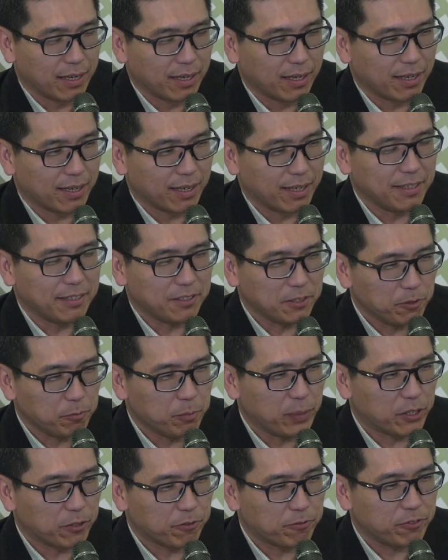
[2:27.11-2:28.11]
A little
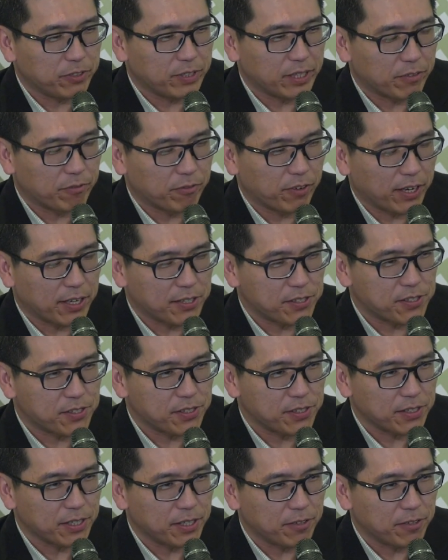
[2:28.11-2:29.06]
bit of free advice.